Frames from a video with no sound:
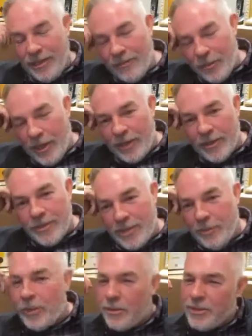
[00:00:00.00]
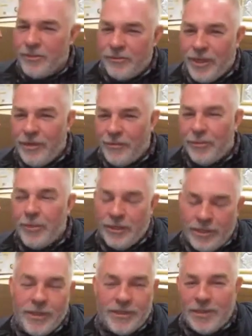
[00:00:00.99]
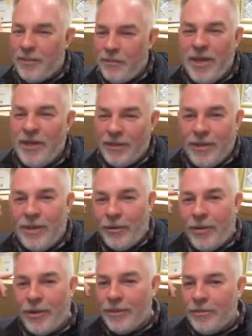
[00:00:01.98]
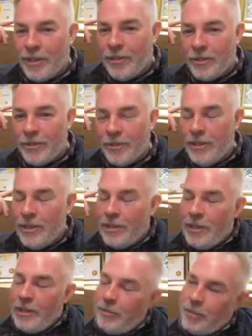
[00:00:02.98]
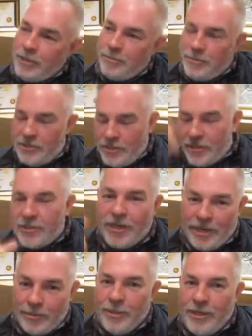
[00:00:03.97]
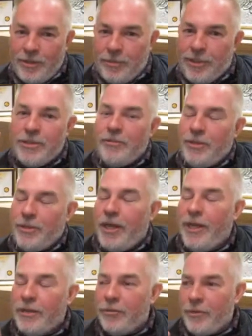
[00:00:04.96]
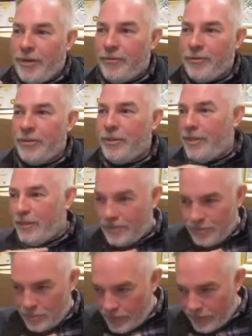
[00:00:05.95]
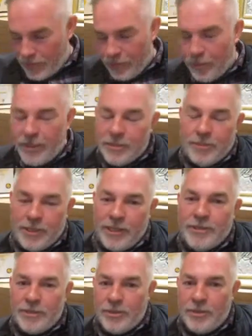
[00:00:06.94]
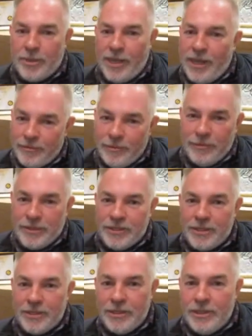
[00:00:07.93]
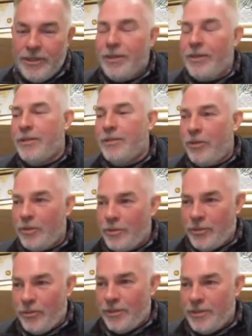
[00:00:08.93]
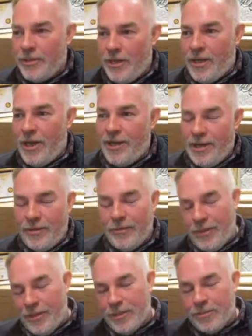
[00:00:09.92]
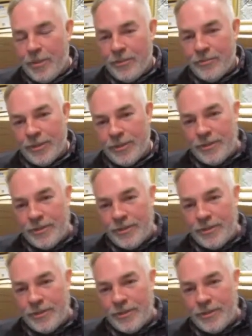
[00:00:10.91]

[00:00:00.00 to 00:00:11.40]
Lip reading: Iran, I say, what was your favourite bit? And they say, meeting the Iranian people. But just come here, because if you like travel, it's one of the best places you will ever visit. There's no tourists here and everything is perfect.